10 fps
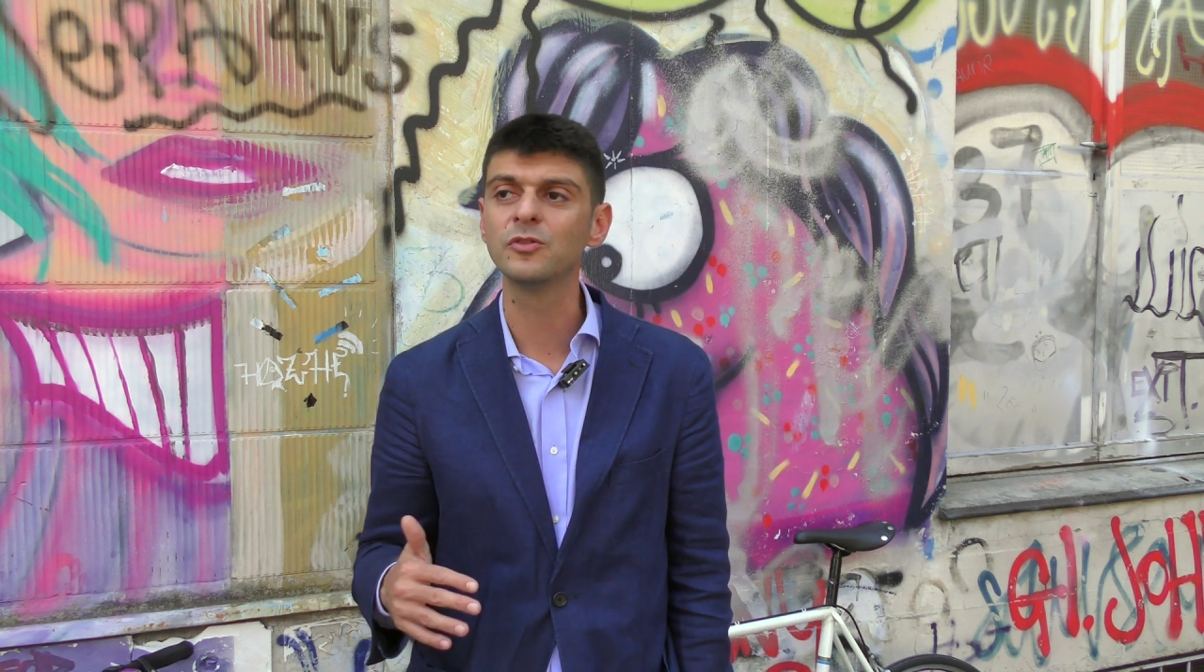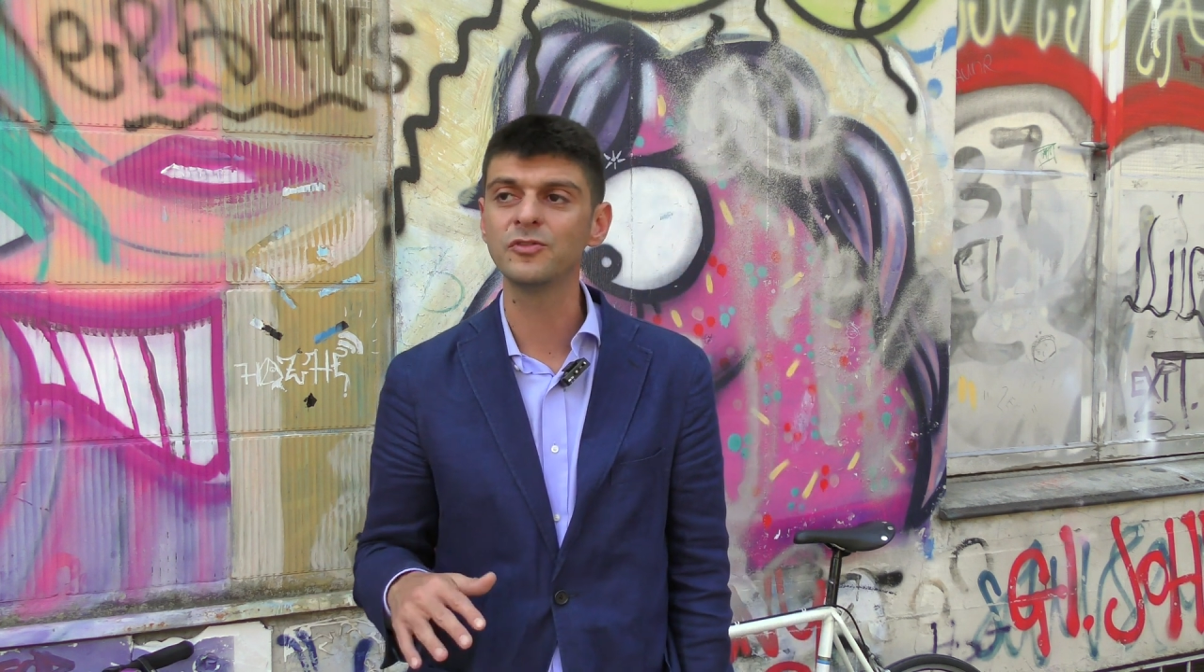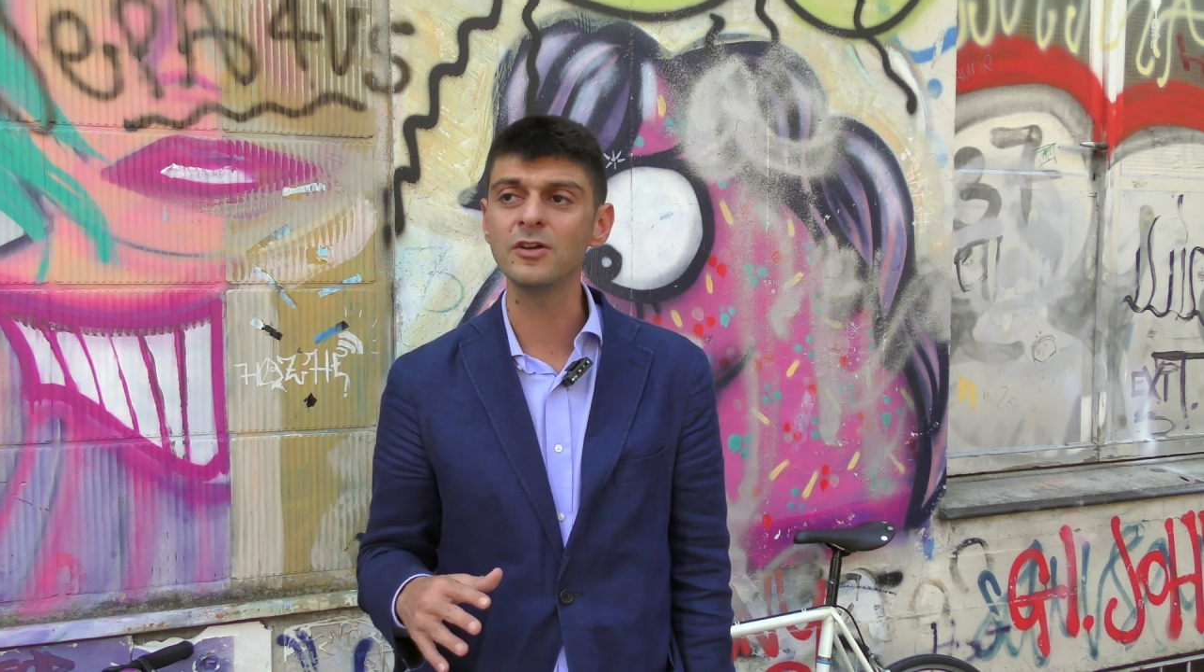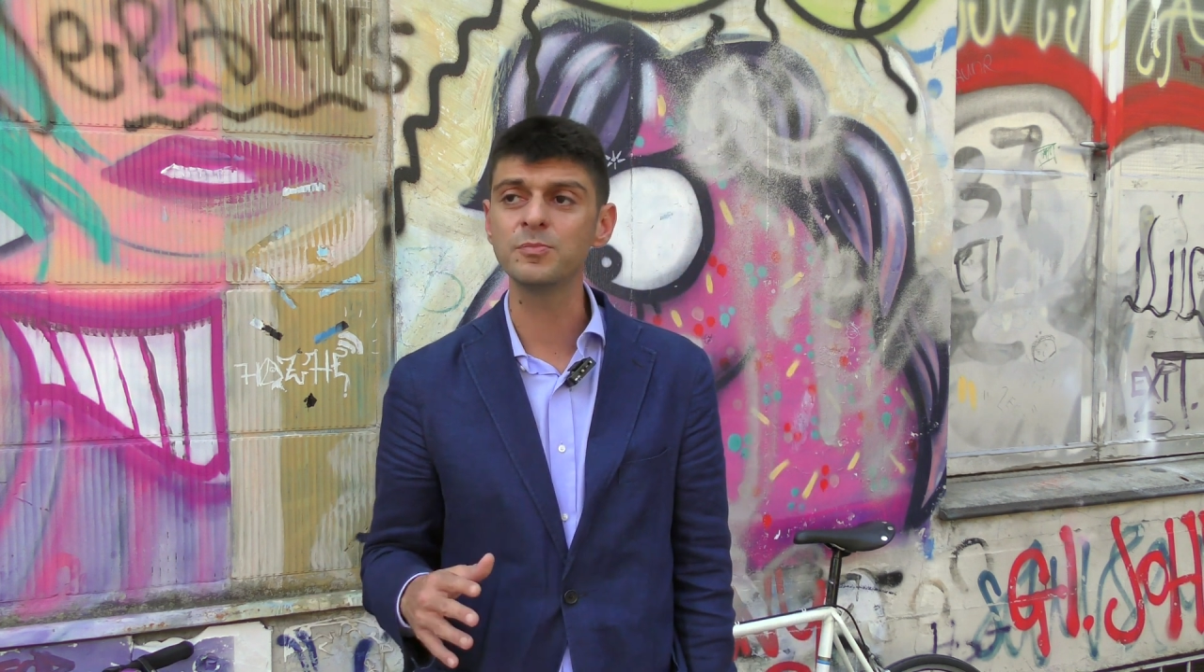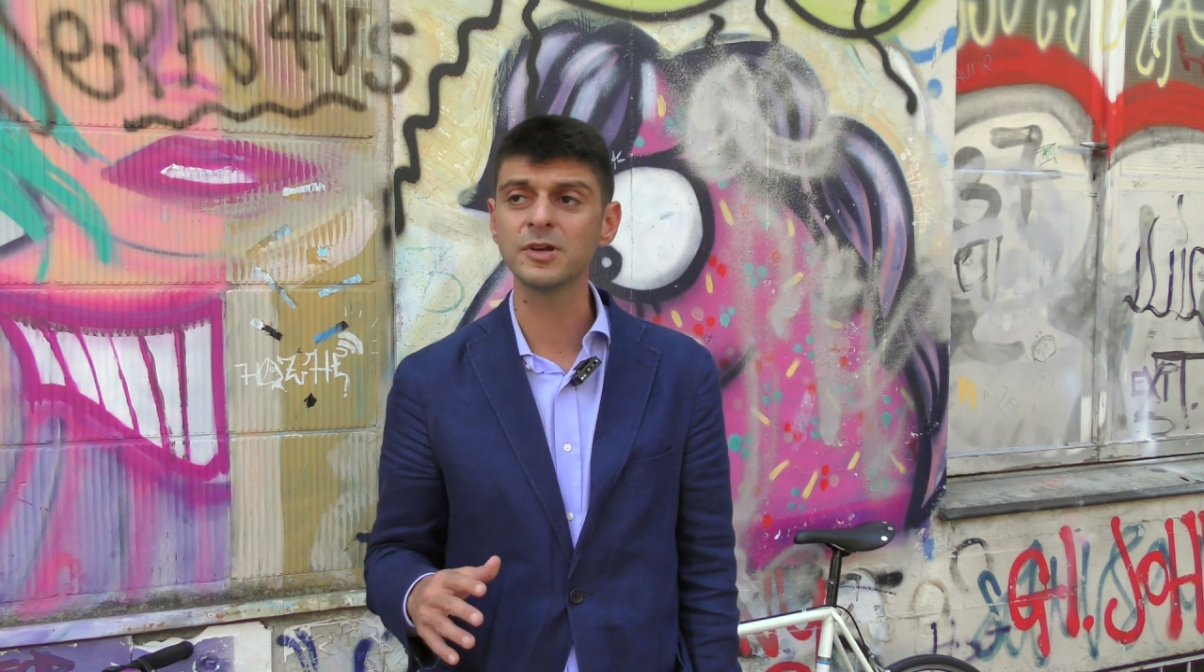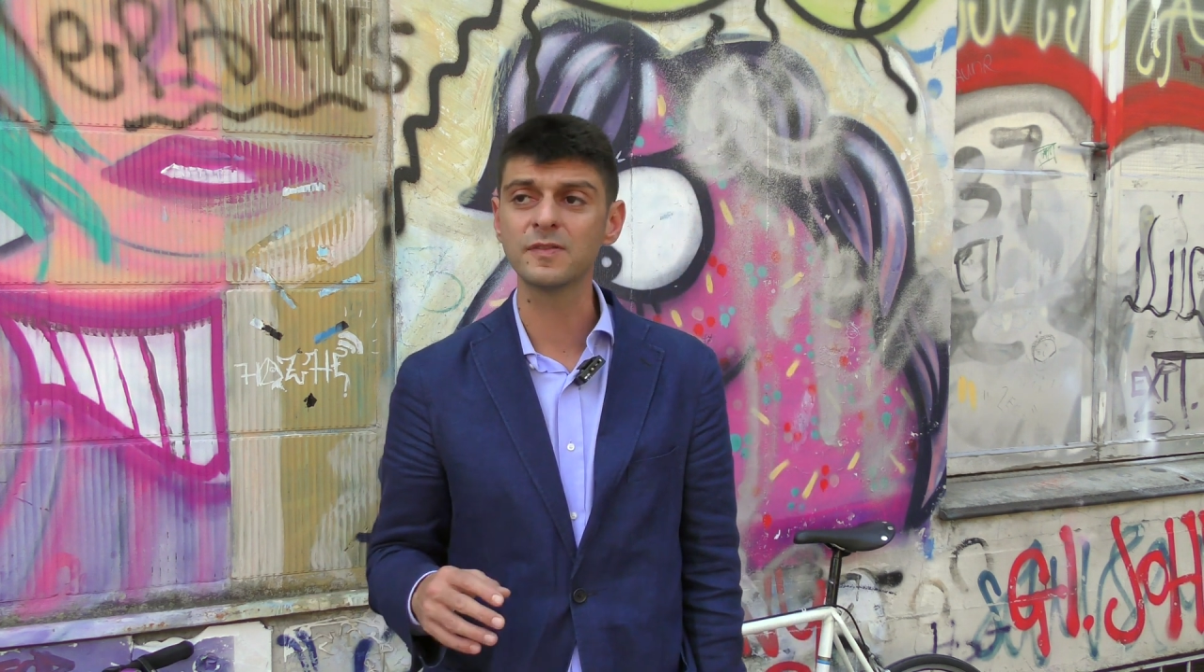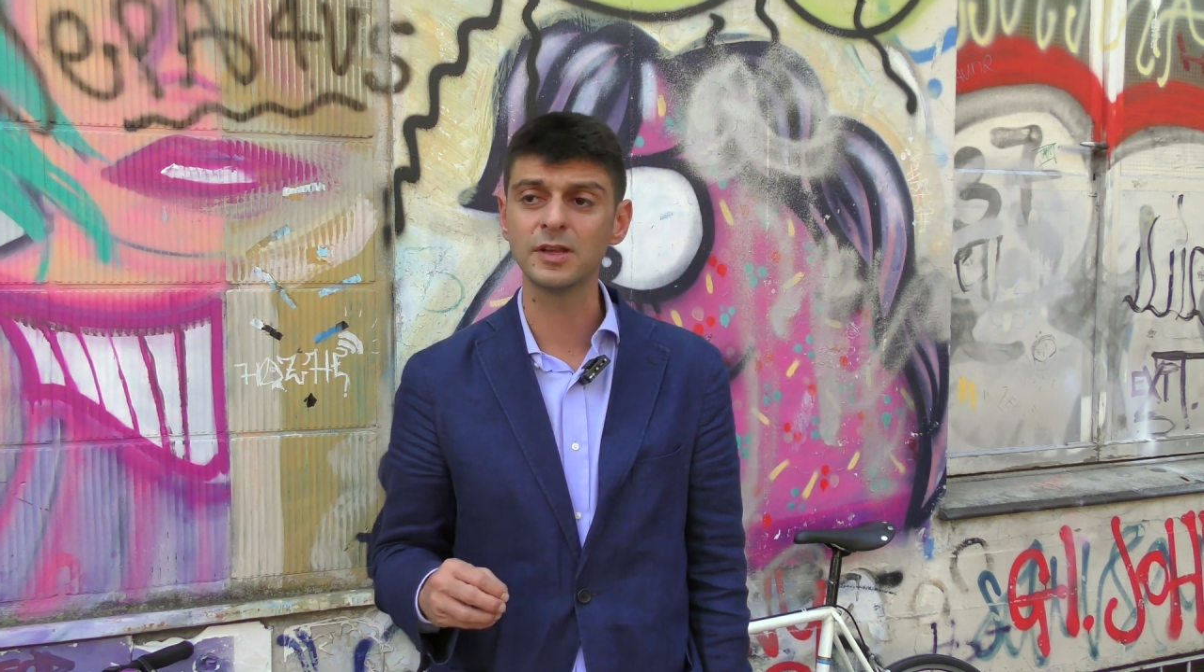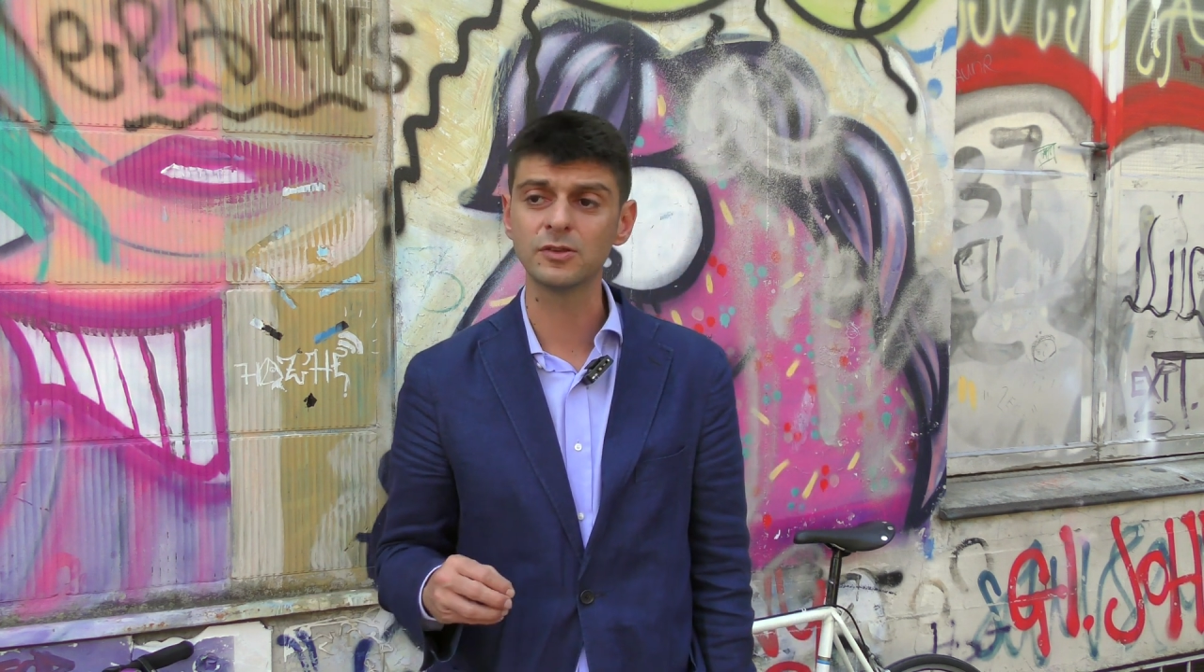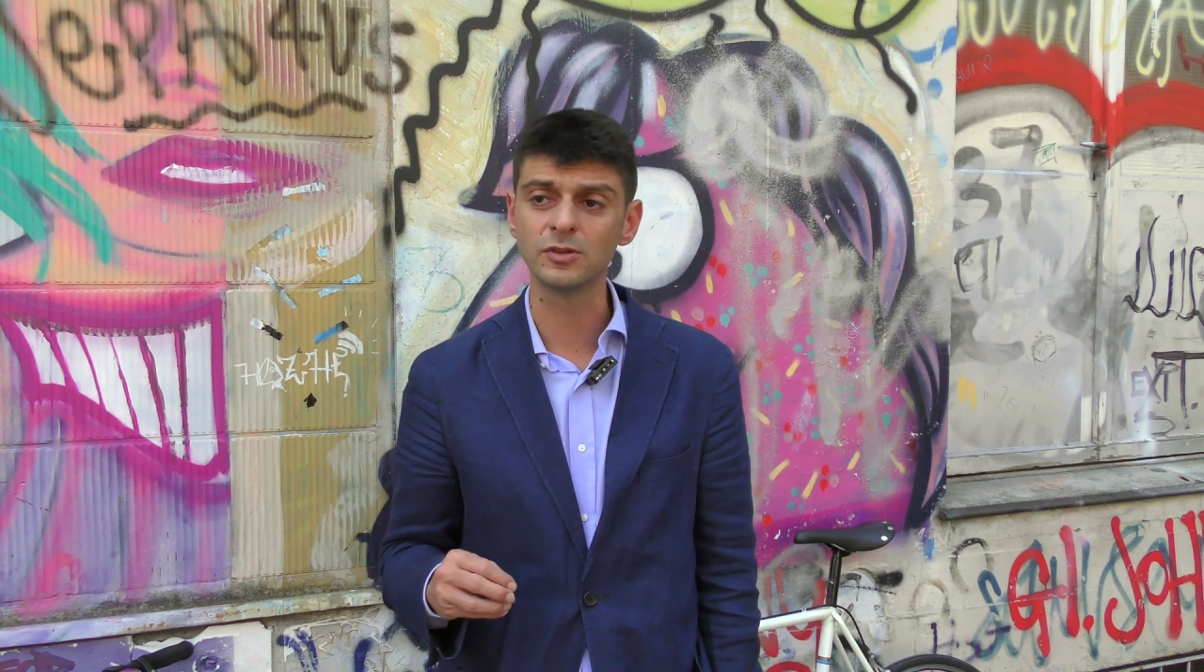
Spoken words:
5%